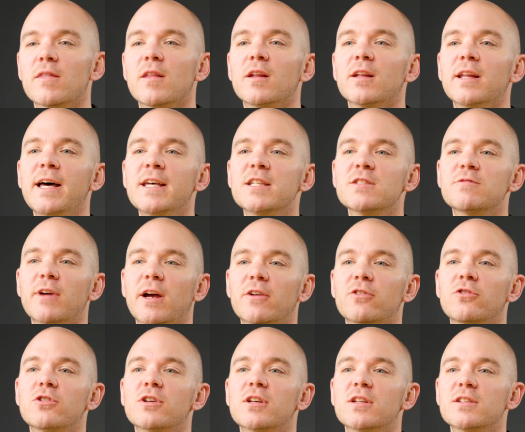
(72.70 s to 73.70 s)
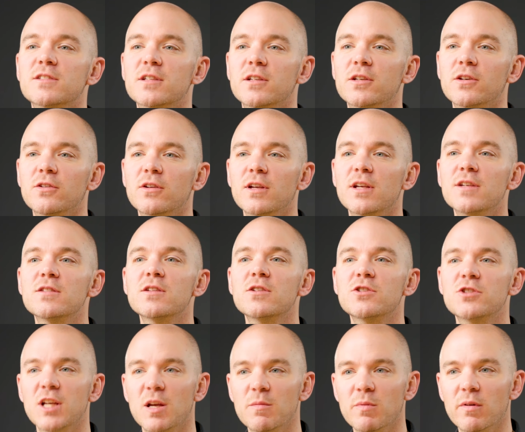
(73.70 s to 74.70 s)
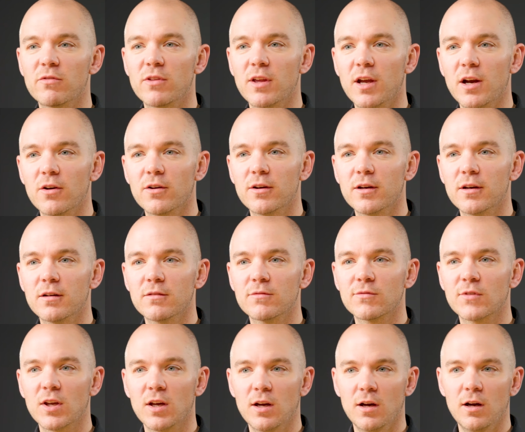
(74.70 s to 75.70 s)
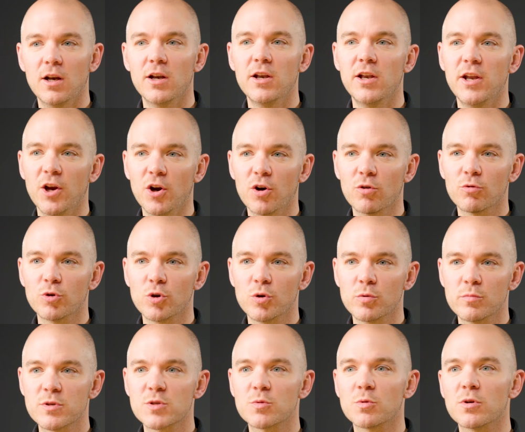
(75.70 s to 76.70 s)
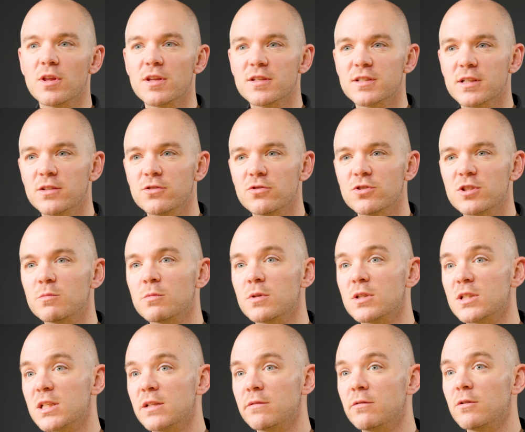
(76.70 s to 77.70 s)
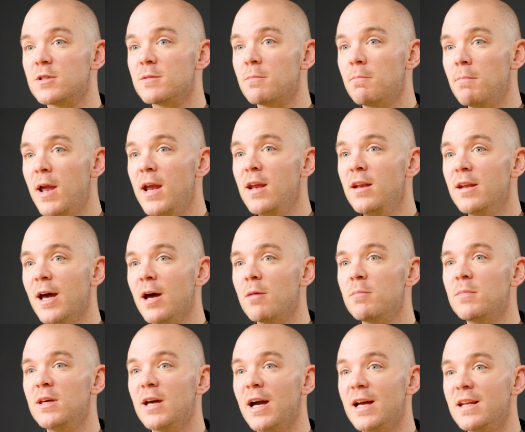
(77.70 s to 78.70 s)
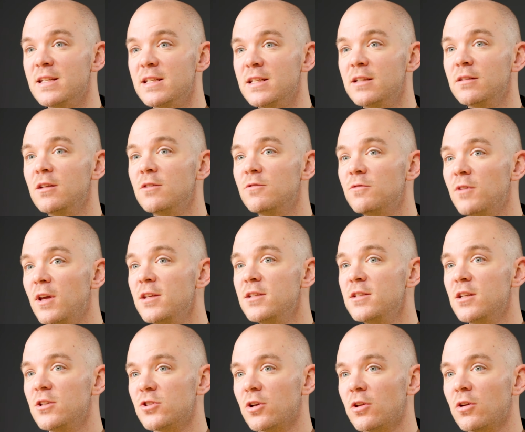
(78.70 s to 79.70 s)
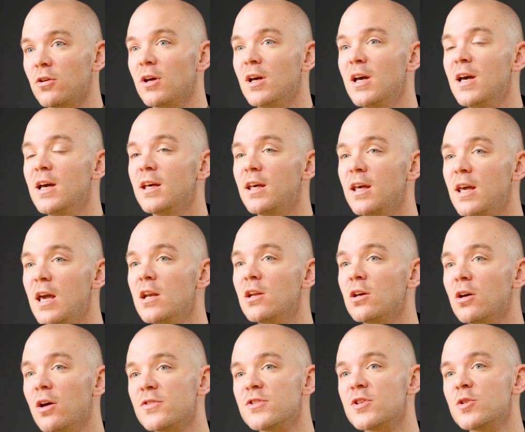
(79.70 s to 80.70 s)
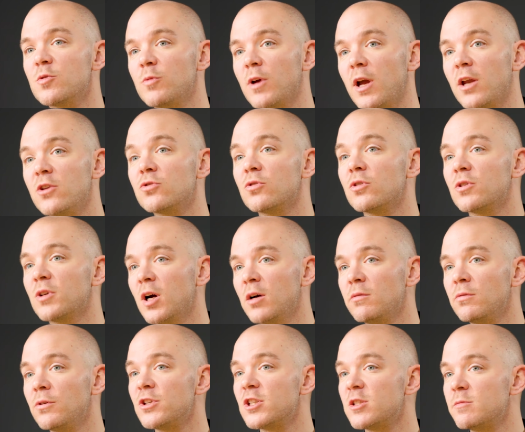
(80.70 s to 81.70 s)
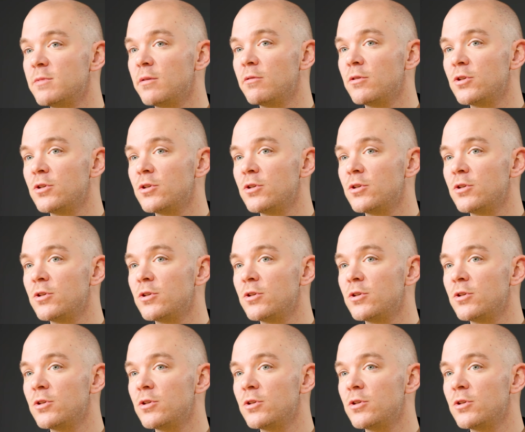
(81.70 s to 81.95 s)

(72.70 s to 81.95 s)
The last factor to consider is the shape of the area. Narrow rooms where the sensors and receivers may not be ideally facing each other can cause the range or coverage to be